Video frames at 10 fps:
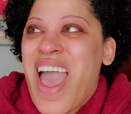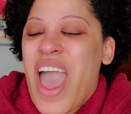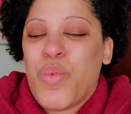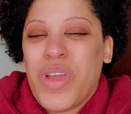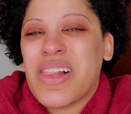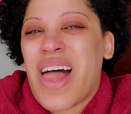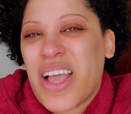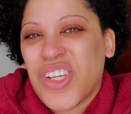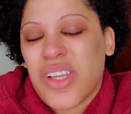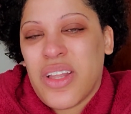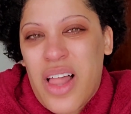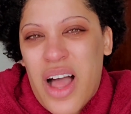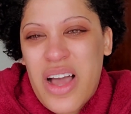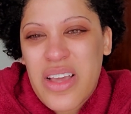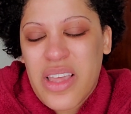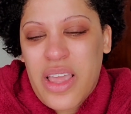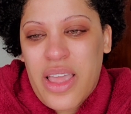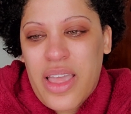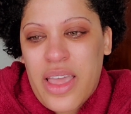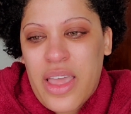And we clashed a lot.
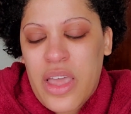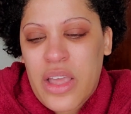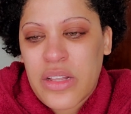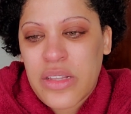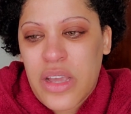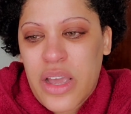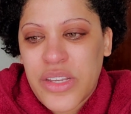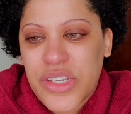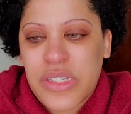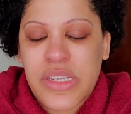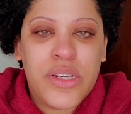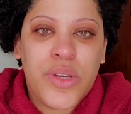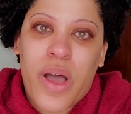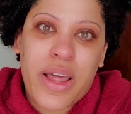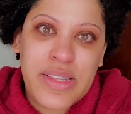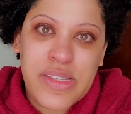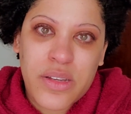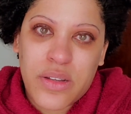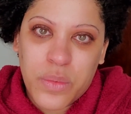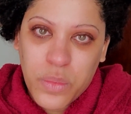And I just didn't know how to
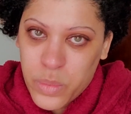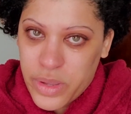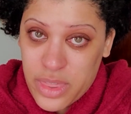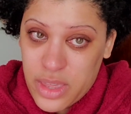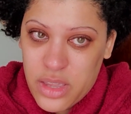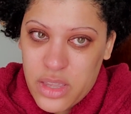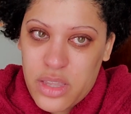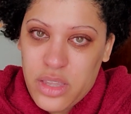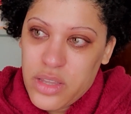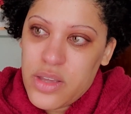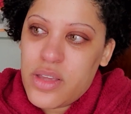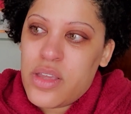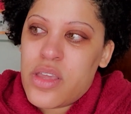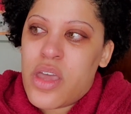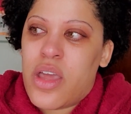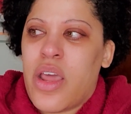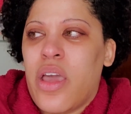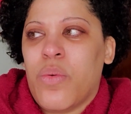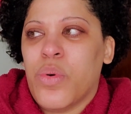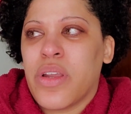deal with it. And
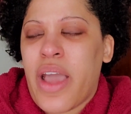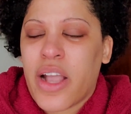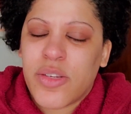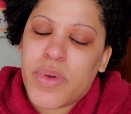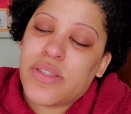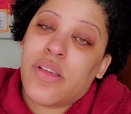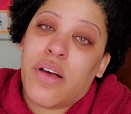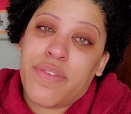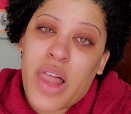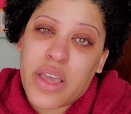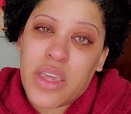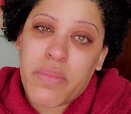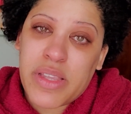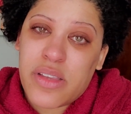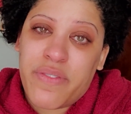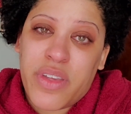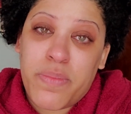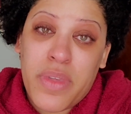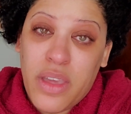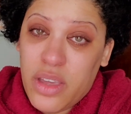I would catch myself locking myself
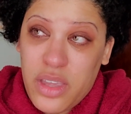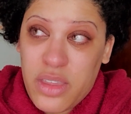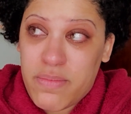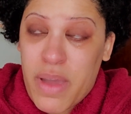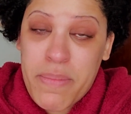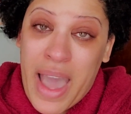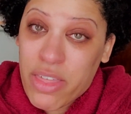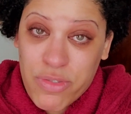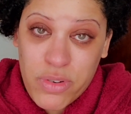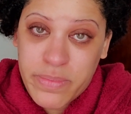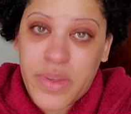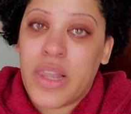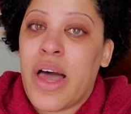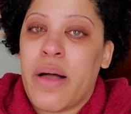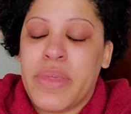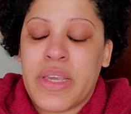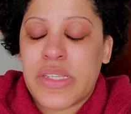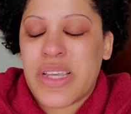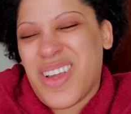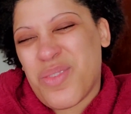in my bathroom a lot
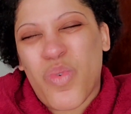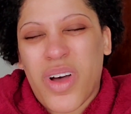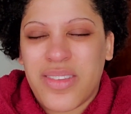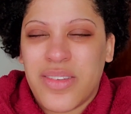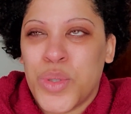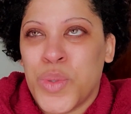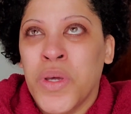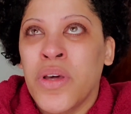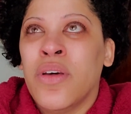because I didn't want to